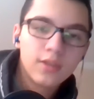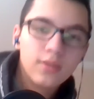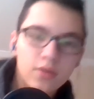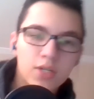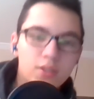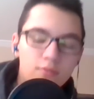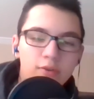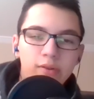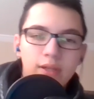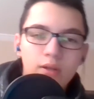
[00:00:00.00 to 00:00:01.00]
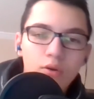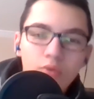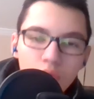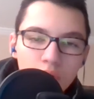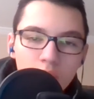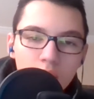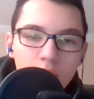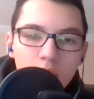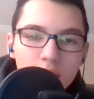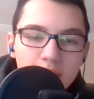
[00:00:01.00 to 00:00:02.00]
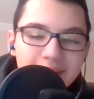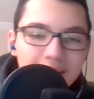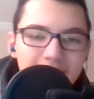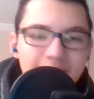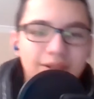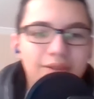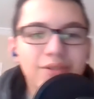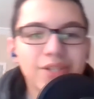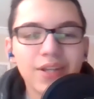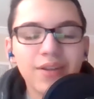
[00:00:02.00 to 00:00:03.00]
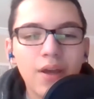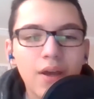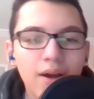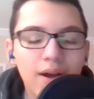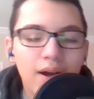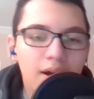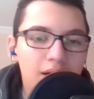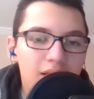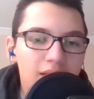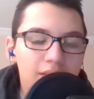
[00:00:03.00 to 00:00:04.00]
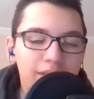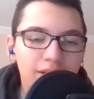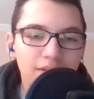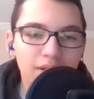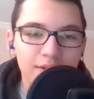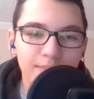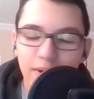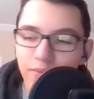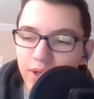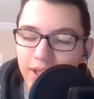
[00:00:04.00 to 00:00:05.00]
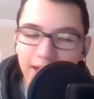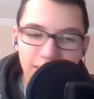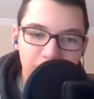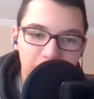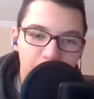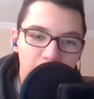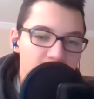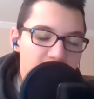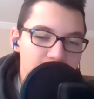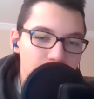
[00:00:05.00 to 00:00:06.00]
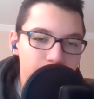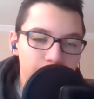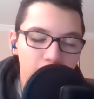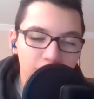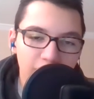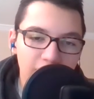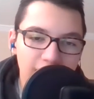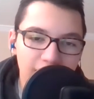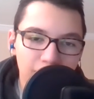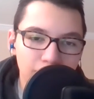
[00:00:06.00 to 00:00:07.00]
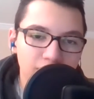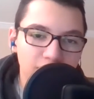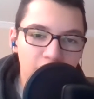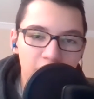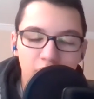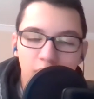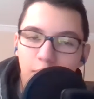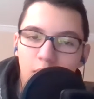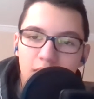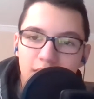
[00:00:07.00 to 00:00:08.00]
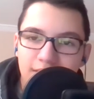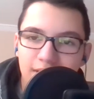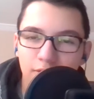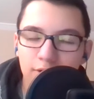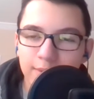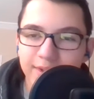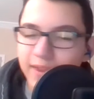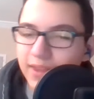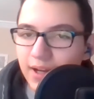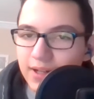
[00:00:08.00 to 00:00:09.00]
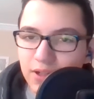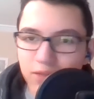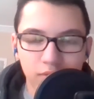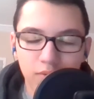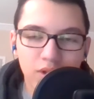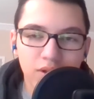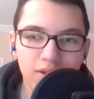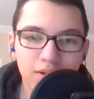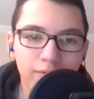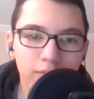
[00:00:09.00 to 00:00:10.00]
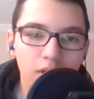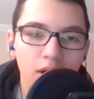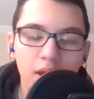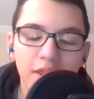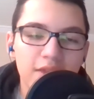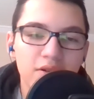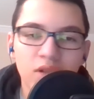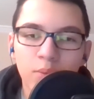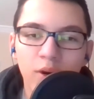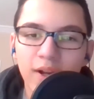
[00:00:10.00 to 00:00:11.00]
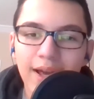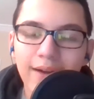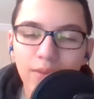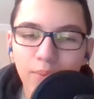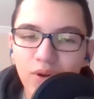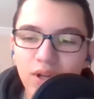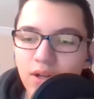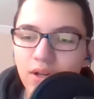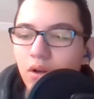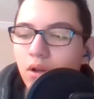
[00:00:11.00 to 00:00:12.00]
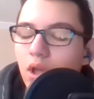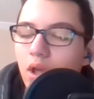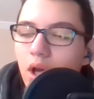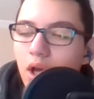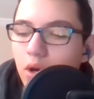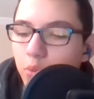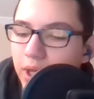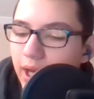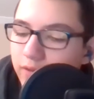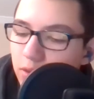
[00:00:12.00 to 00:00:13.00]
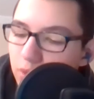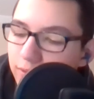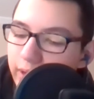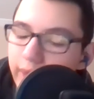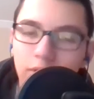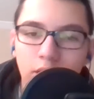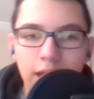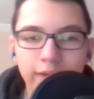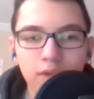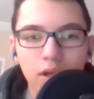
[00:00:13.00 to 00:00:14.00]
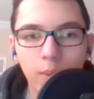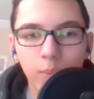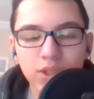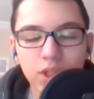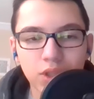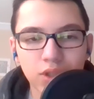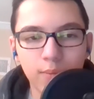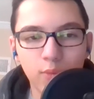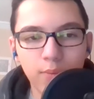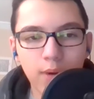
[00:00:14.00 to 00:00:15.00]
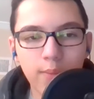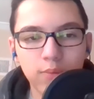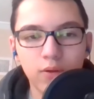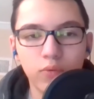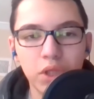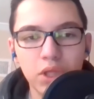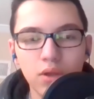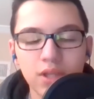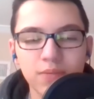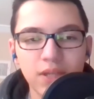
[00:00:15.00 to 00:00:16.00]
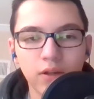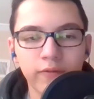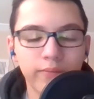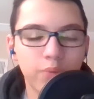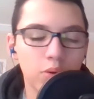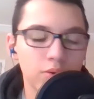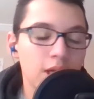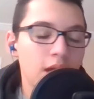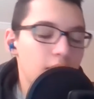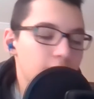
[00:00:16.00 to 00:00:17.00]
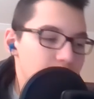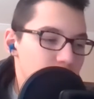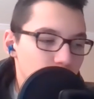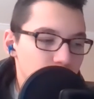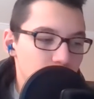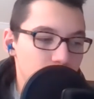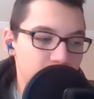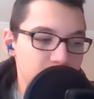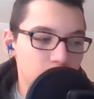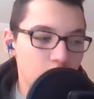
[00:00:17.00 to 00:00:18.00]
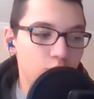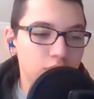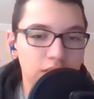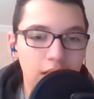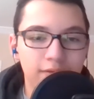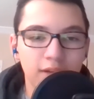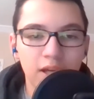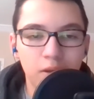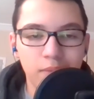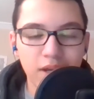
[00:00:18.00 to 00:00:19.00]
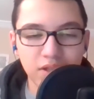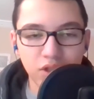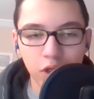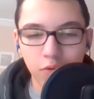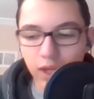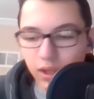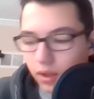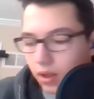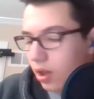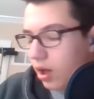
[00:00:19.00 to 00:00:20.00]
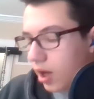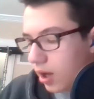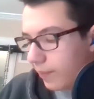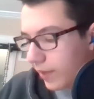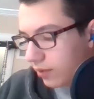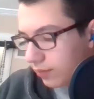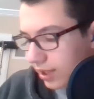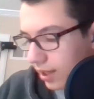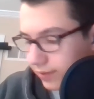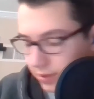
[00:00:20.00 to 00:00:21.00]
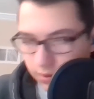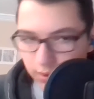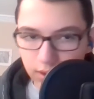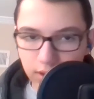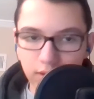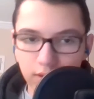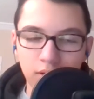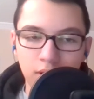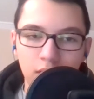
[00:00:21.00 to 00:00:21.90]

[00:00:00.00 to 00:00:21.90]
there is really no that's not the solution uh and we can't shift the party so far right that we, then our party does not represent the ideals we originally stood for then there's no point in having the party at all uh, we have to move left. left positions are more popular. We know this based off of polls, national surveys. We just have to get our messaging right um, and we have to, you know,